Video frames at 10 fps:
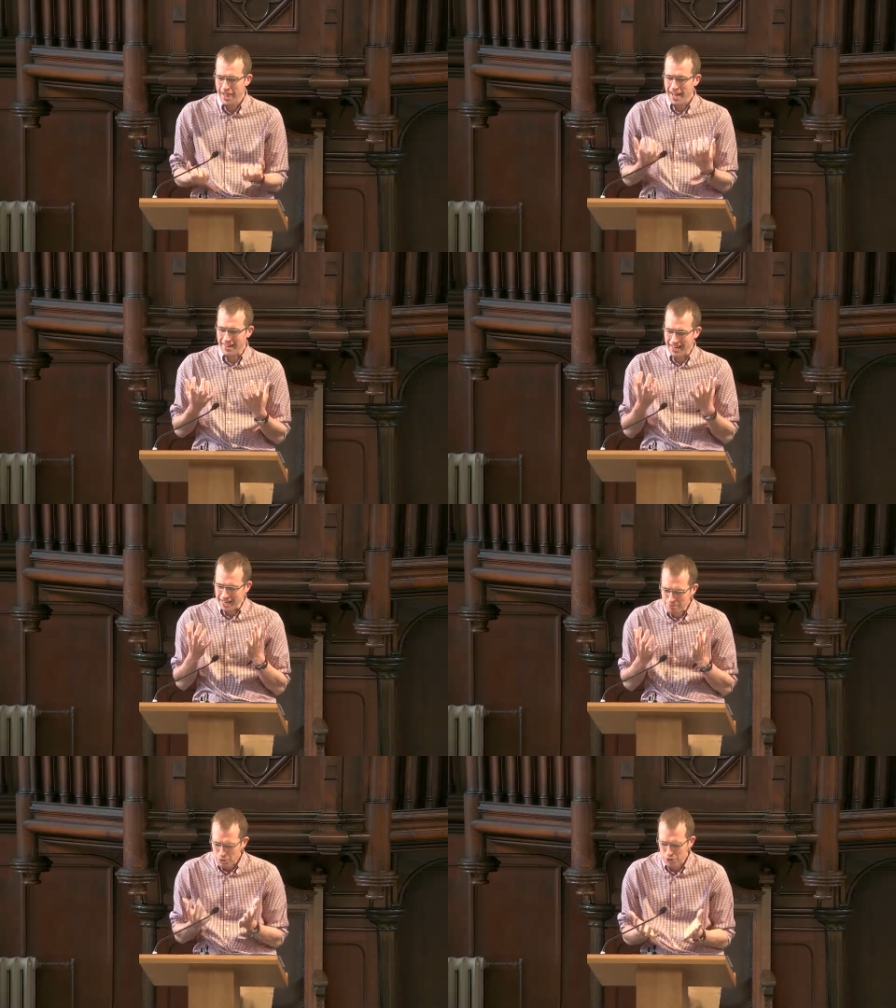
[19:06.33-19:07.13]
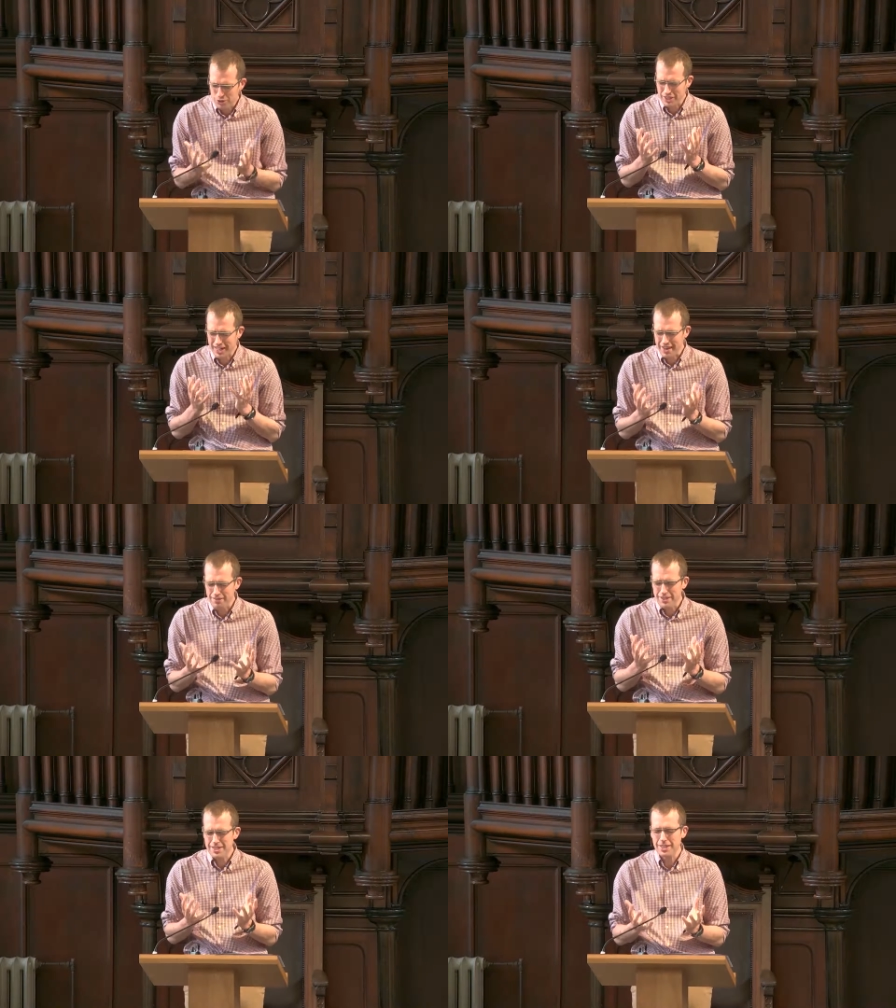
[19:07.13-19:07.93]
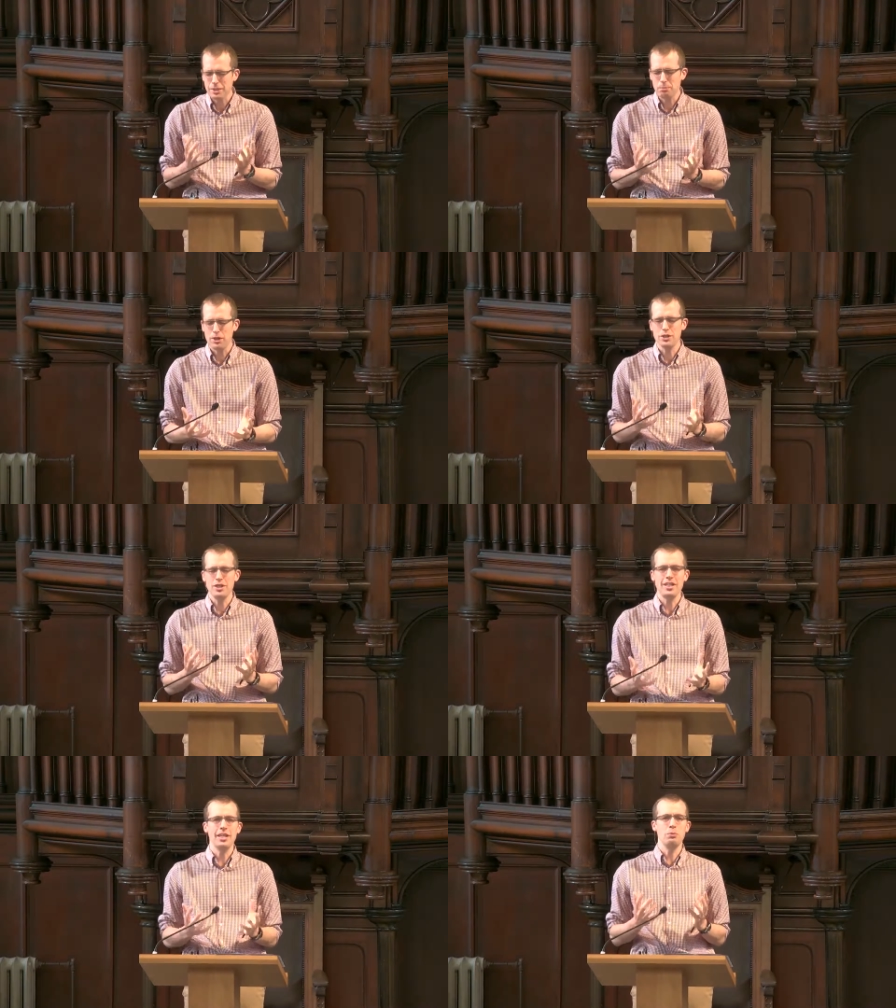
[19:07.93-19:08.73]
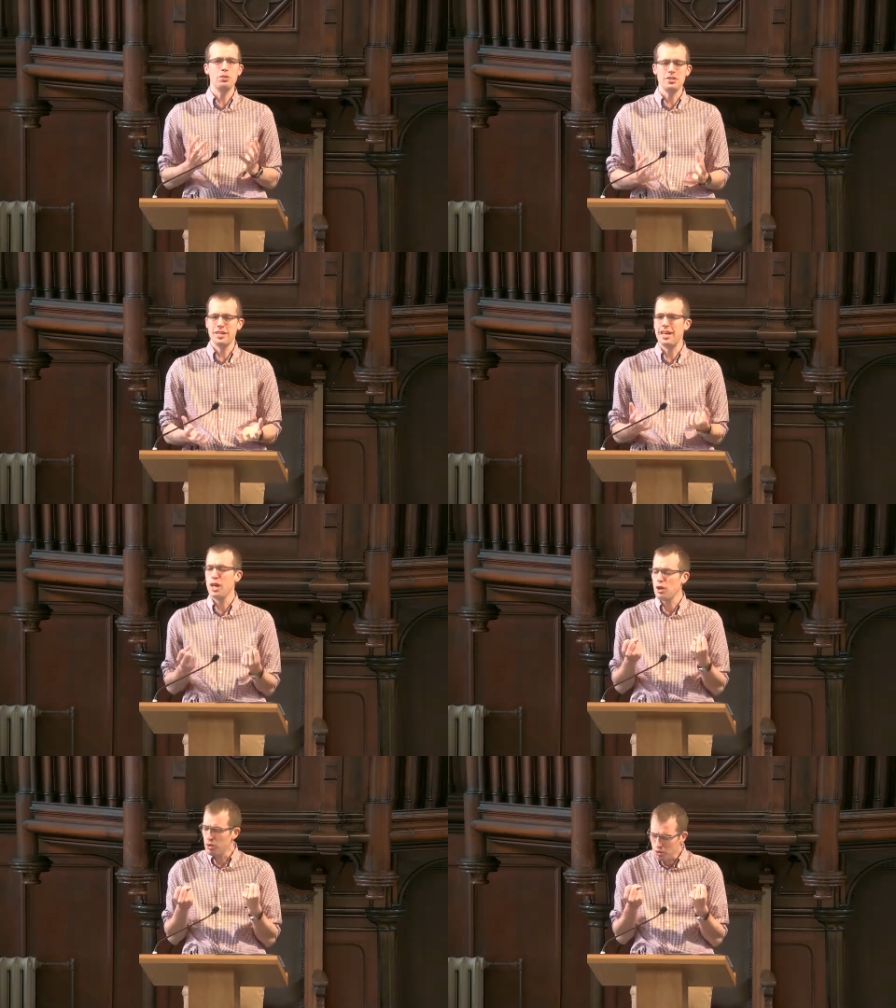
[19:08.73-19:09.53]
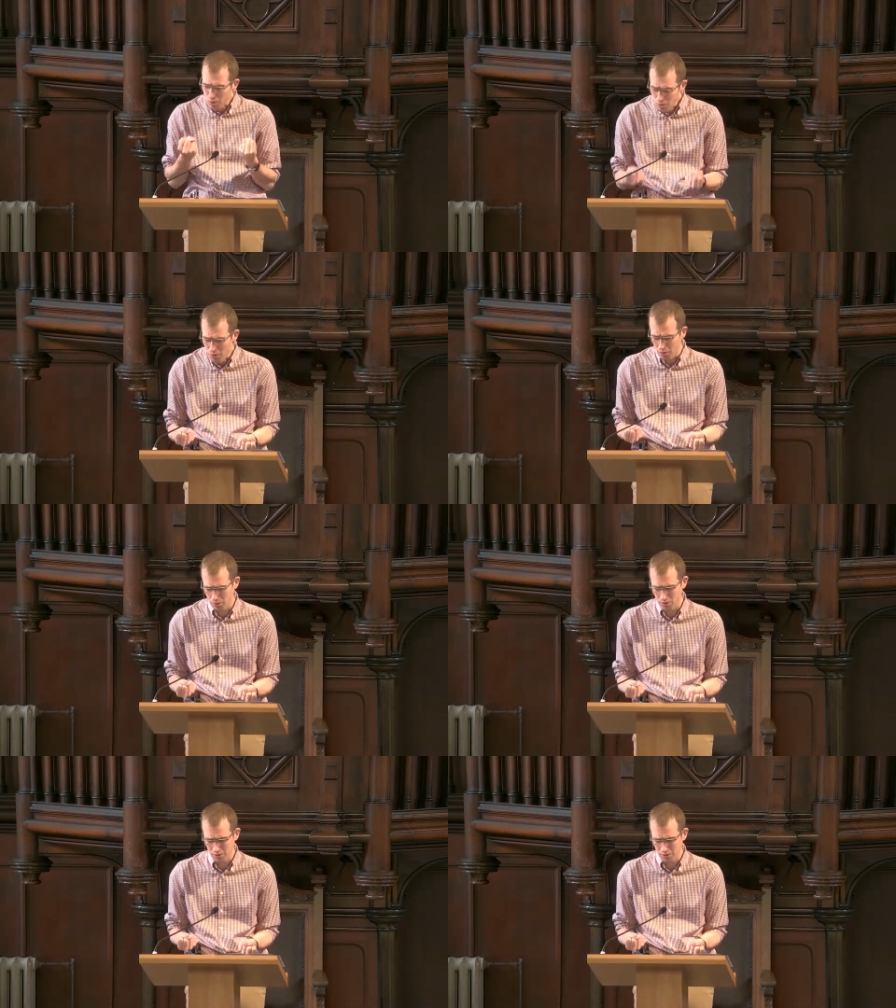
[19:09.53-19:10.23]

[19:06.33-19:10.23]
And I am sure that every single person here would say no.